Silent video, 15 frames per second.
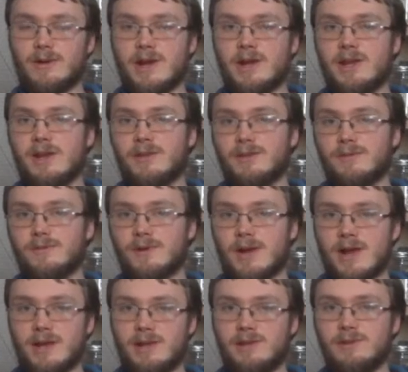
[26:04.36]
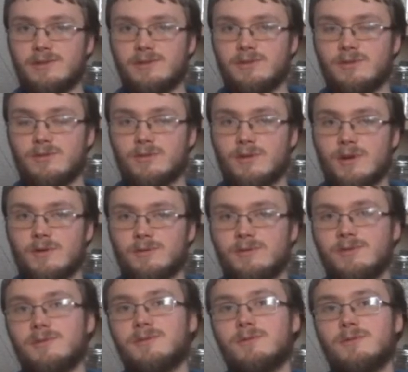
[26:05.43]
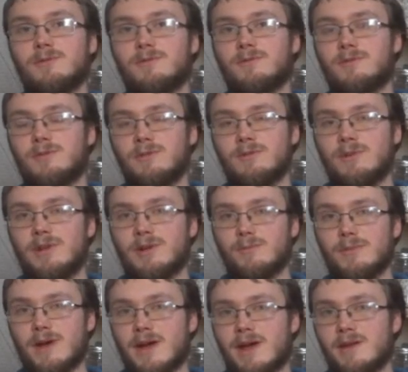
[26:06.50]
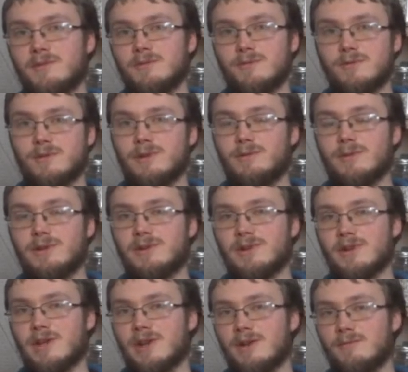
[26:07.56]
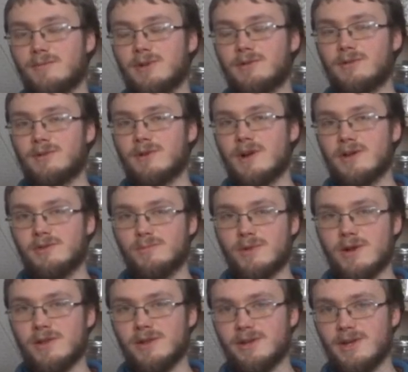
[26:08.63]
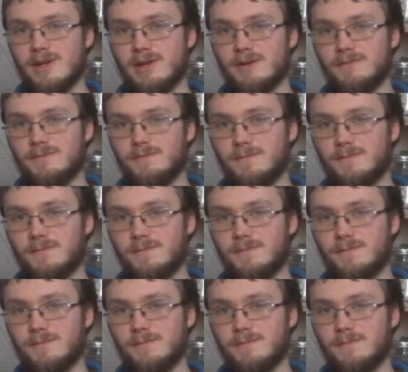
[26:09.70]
are any other varieties too close, too nearby, with which it can have been cross-pollinated.